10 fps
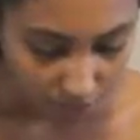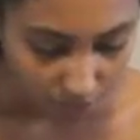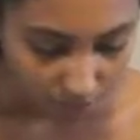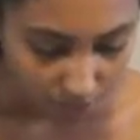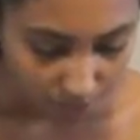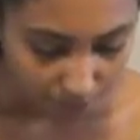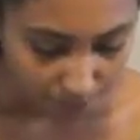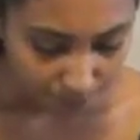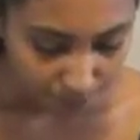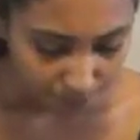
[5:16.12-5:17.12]

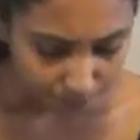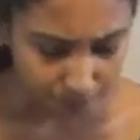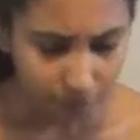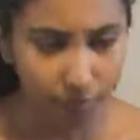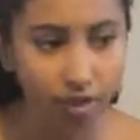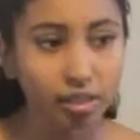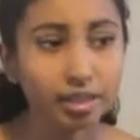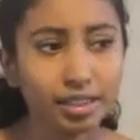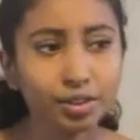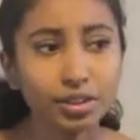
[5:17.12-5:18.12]

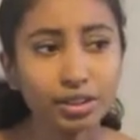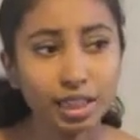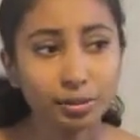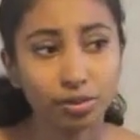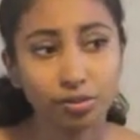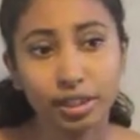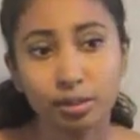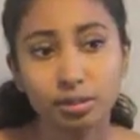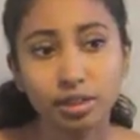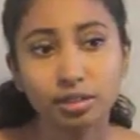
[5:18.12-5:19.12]
There are different types of
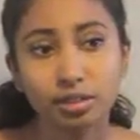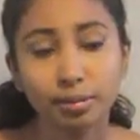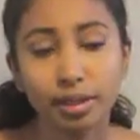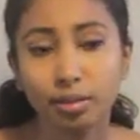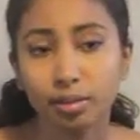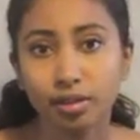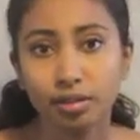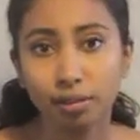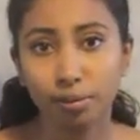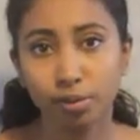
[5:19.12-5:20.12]
animals. Some animals,
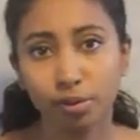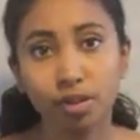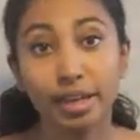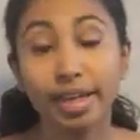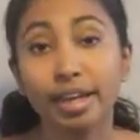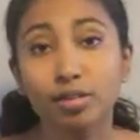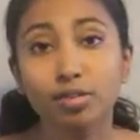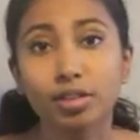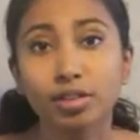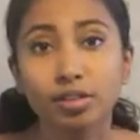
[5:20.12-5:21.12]
they're born, like
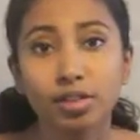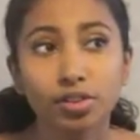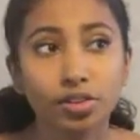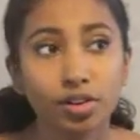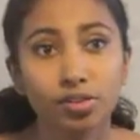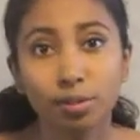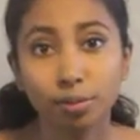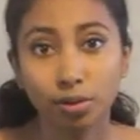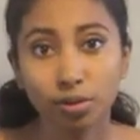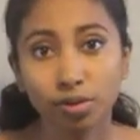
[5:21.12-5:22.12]
elephants and giraffes, they're
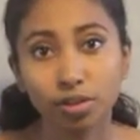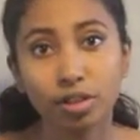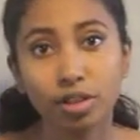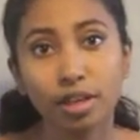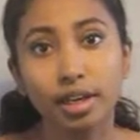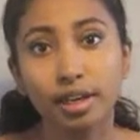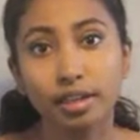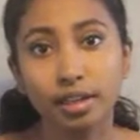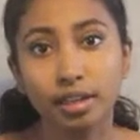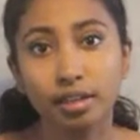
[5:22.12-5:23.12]
born,
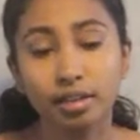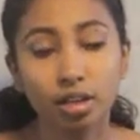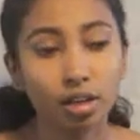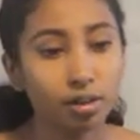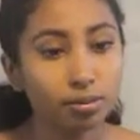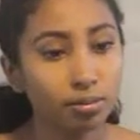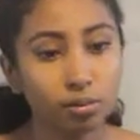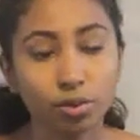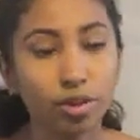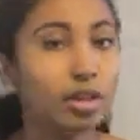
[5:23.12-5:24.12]
and then
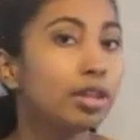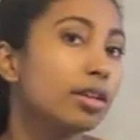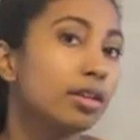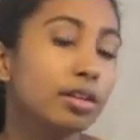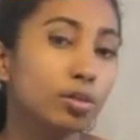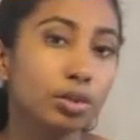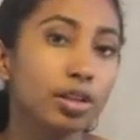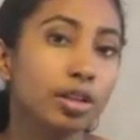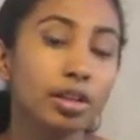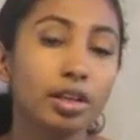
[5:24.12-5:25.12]
within
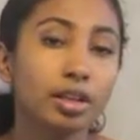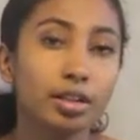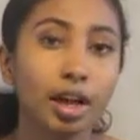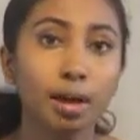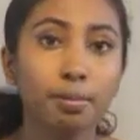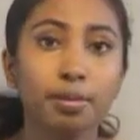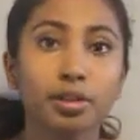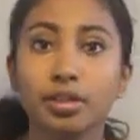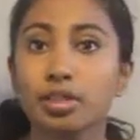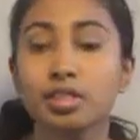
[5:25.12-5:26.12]
a day they're up,
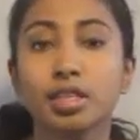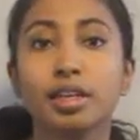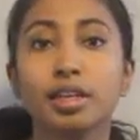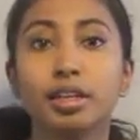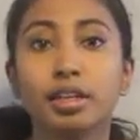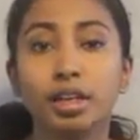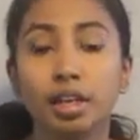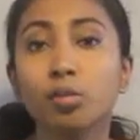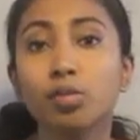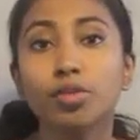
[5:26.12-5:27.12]
standing
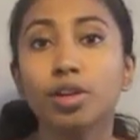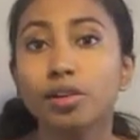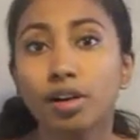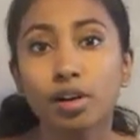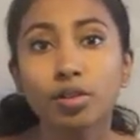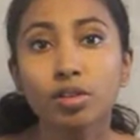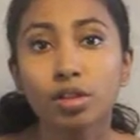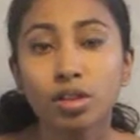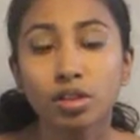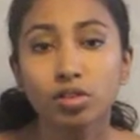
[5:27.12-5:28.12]
and moving around.
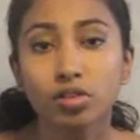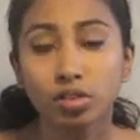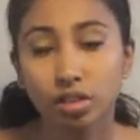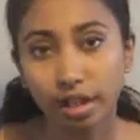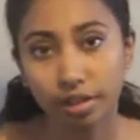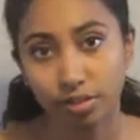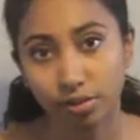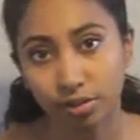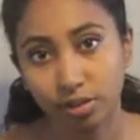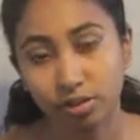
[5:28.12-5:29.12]
So they are
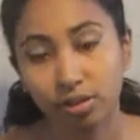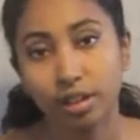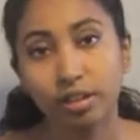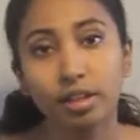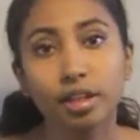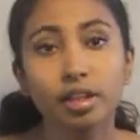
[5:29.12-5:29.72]
different. And